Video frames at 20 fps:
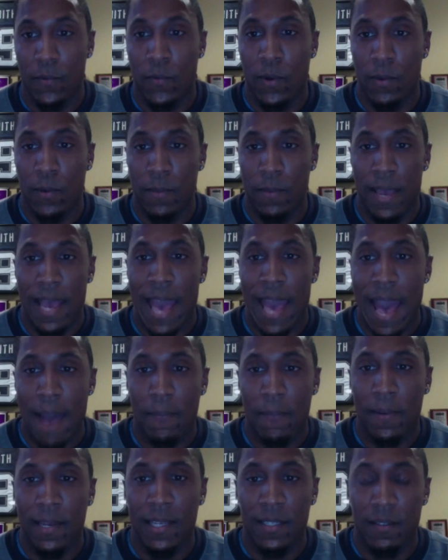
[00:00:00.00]
What may
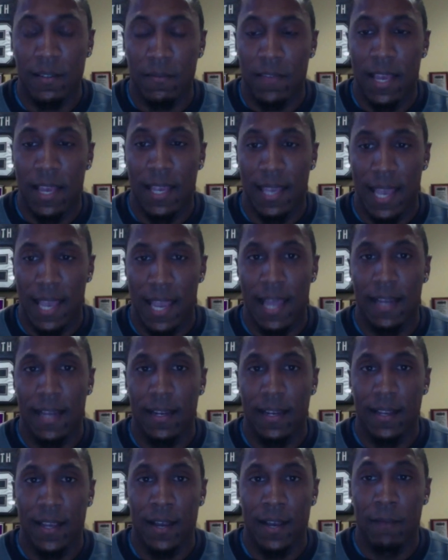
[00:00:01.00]
happen is if they can't
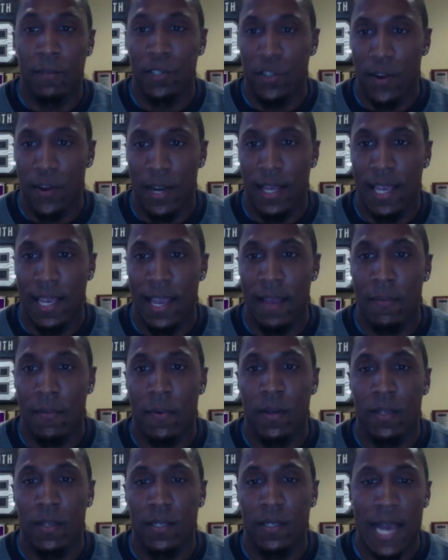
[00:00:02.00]
come to training camp
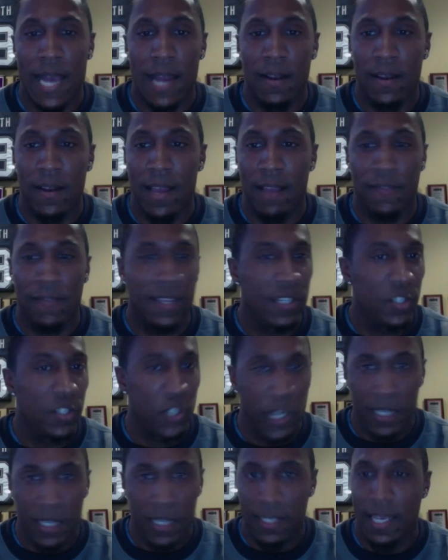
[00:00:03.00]
on a Saturday, if they
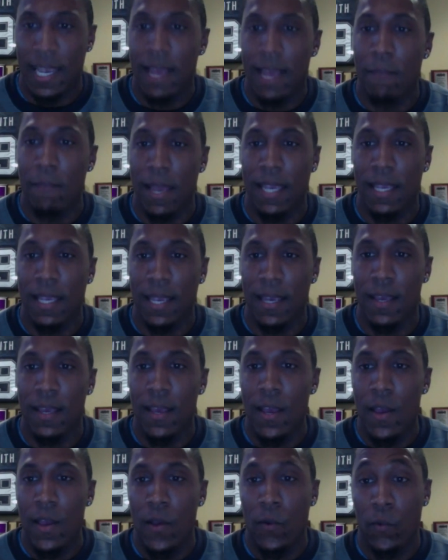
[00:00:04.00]
just can't make it,
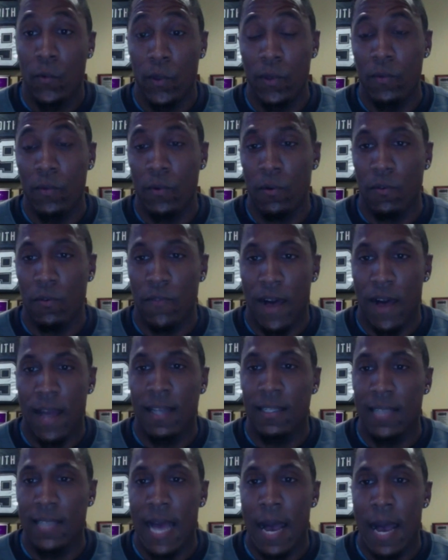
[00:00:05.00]
we will
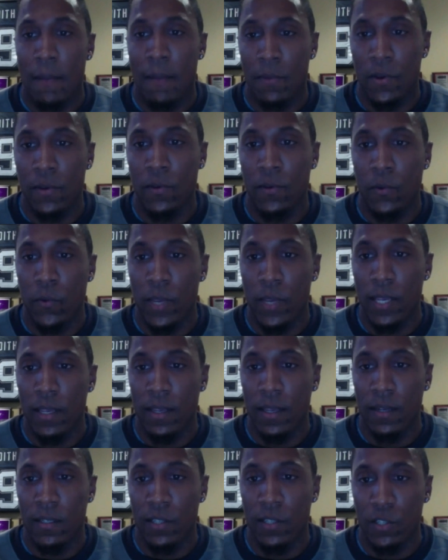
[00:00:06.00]
find a time during the
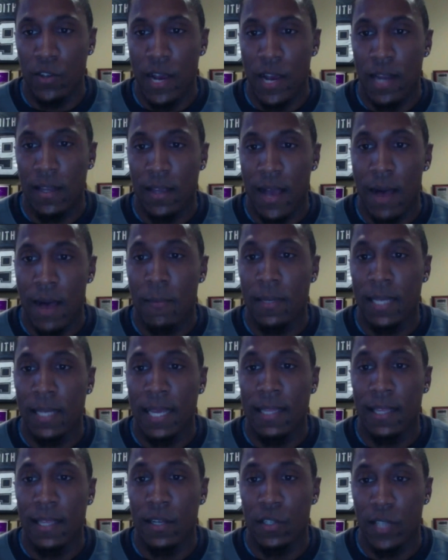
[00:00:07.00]
weekend to try to
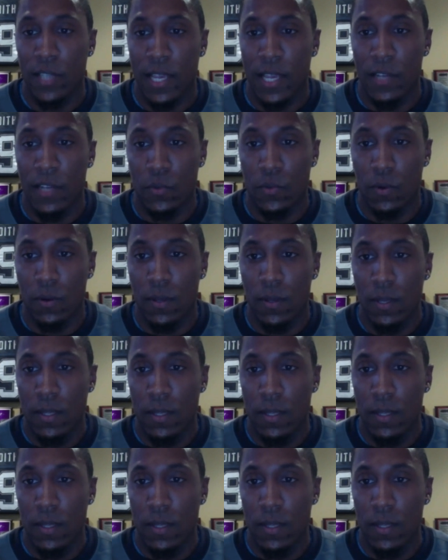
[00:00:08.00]
accommodate their schedule.